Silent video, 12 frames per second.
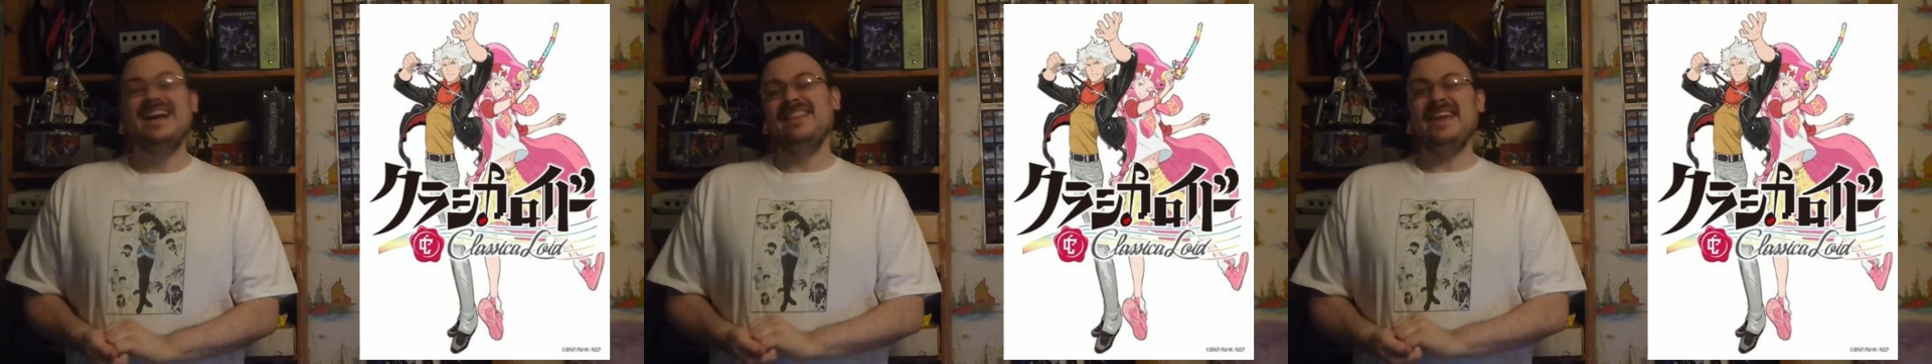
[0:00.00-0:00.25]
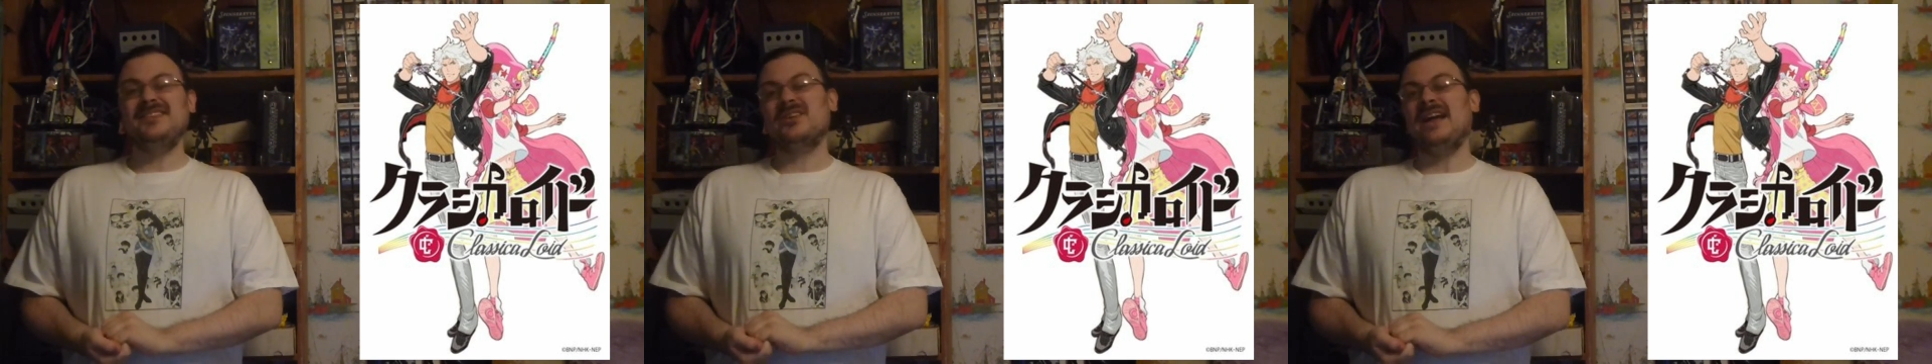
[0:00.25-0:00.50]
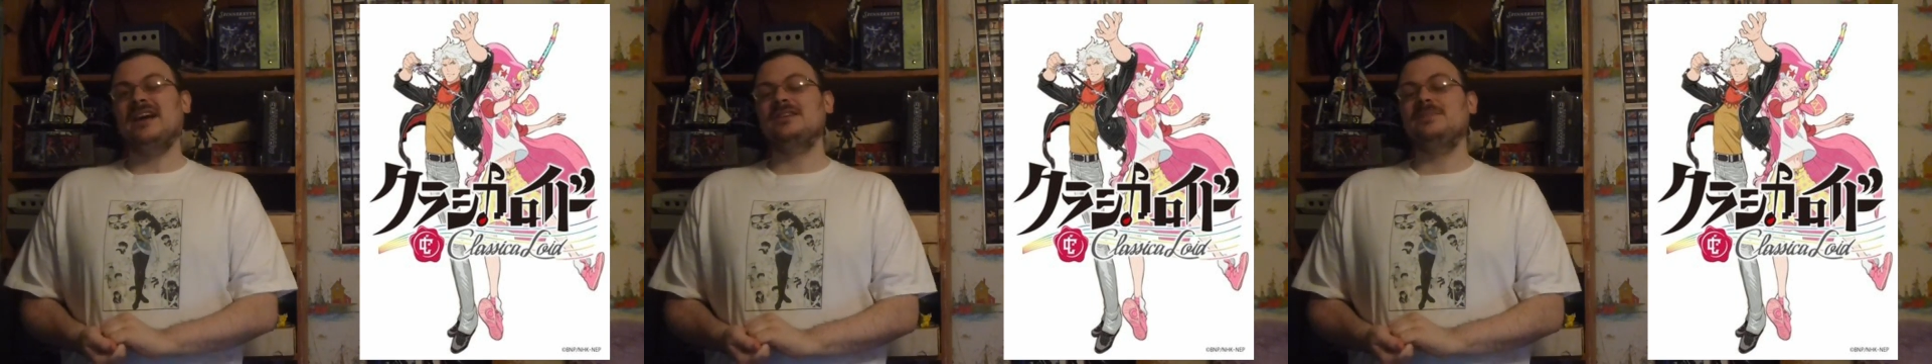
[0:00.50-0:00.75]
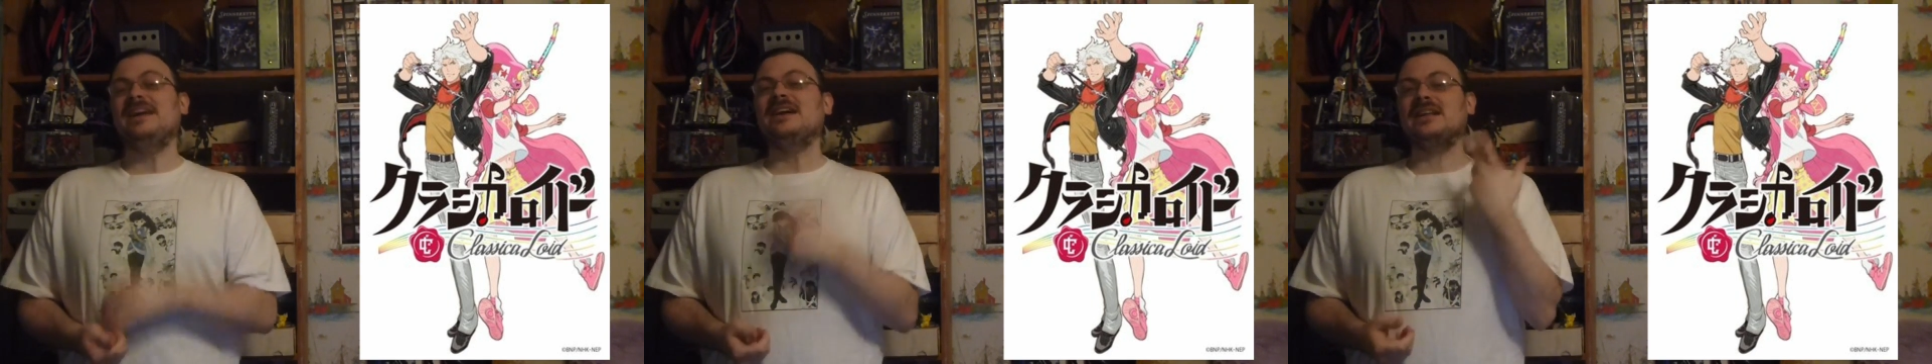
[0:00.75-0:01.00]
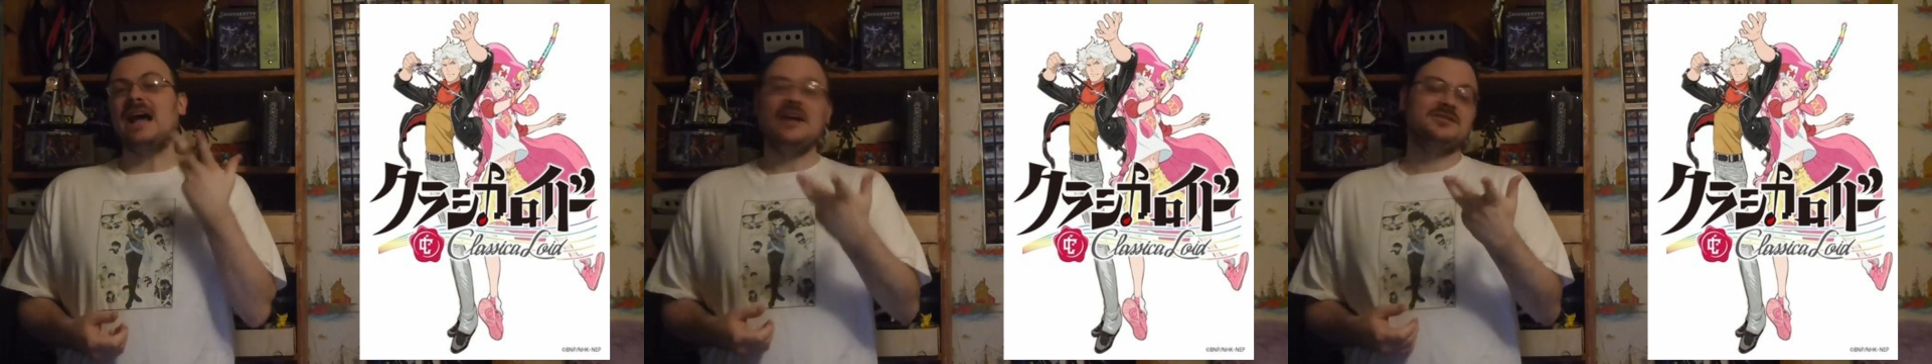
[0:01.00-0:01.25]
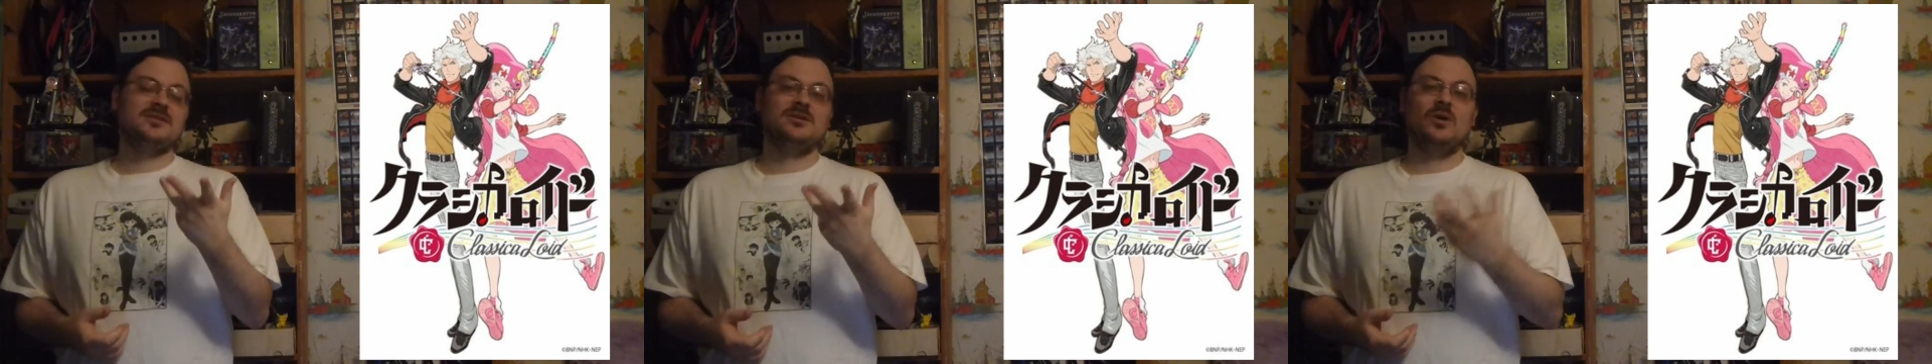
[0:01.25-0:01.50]
They turn out to be
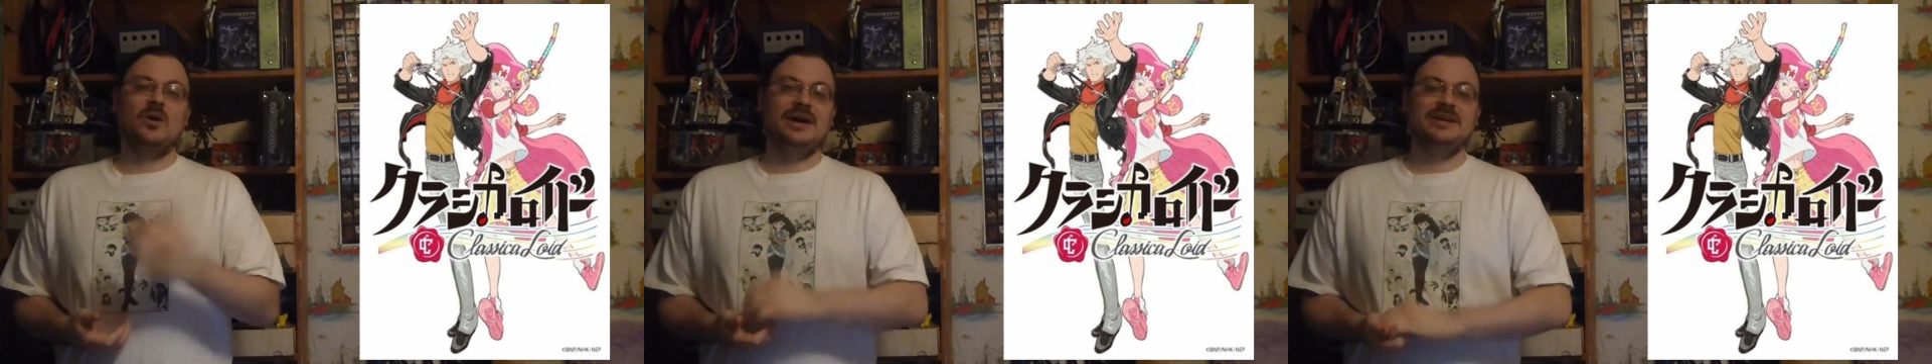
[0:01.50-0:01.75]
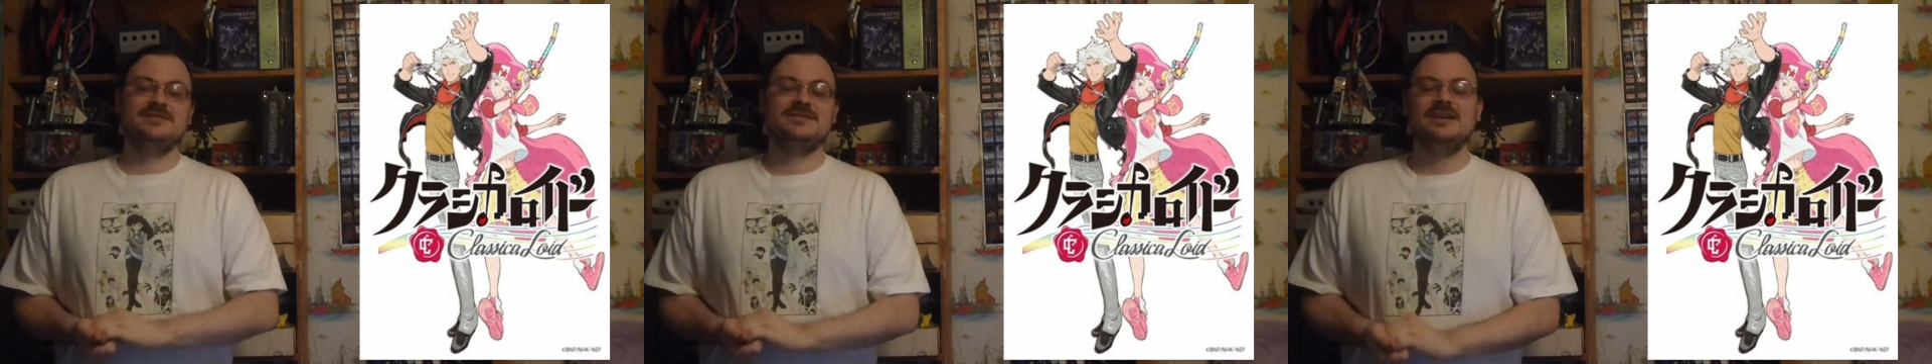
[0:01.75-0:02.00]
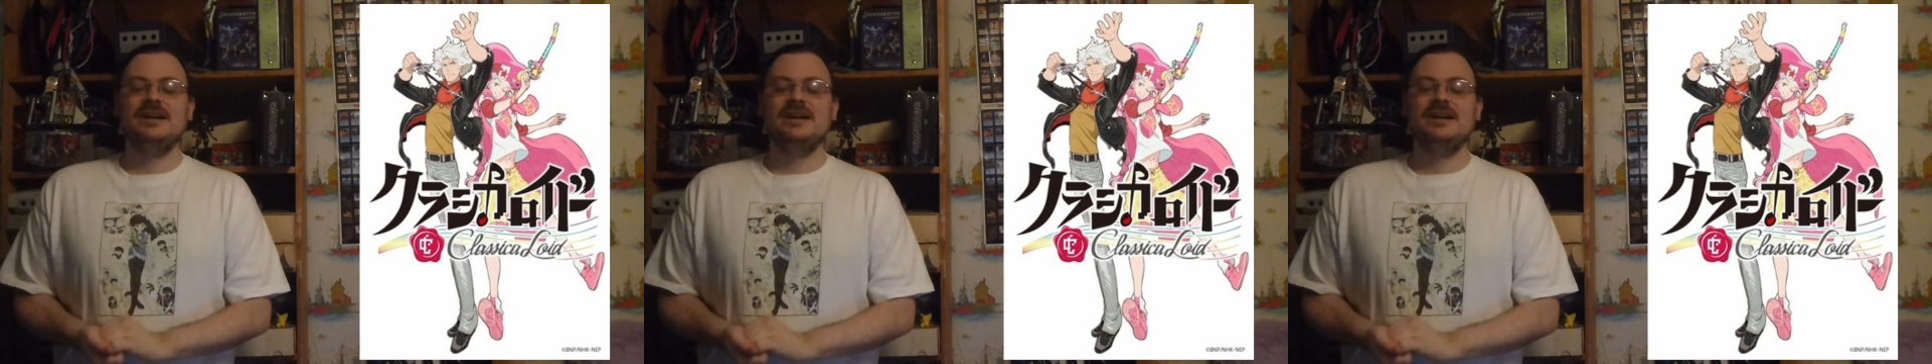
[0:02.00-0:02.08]
classicaloids.